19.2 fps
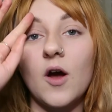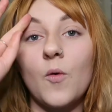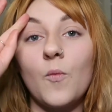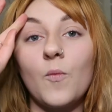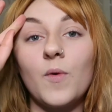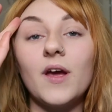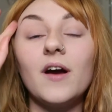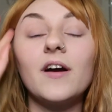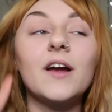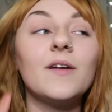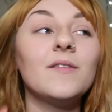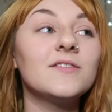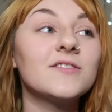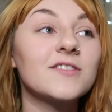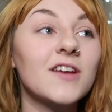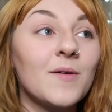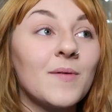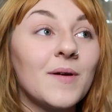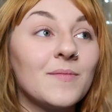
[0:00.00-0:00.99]
We are going
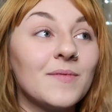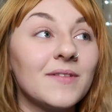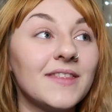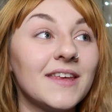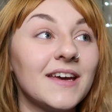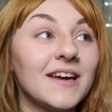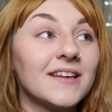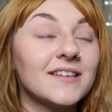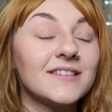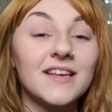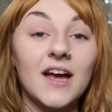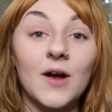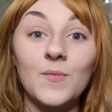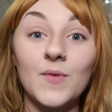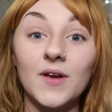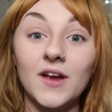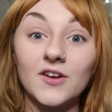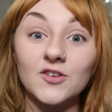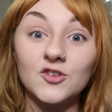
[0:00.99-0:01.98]
to go in with this and
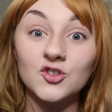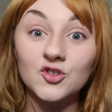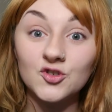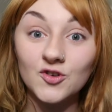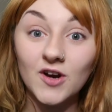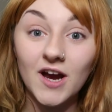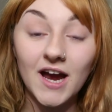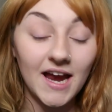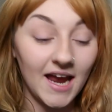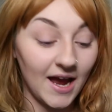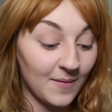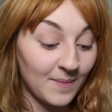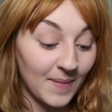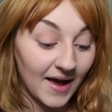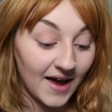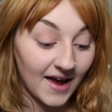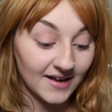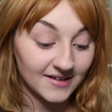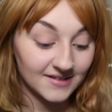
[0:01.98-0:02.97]
we're going to try our
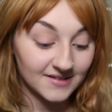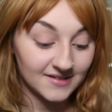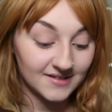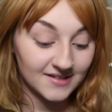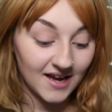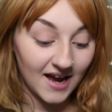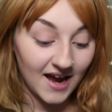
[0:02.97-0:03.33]
best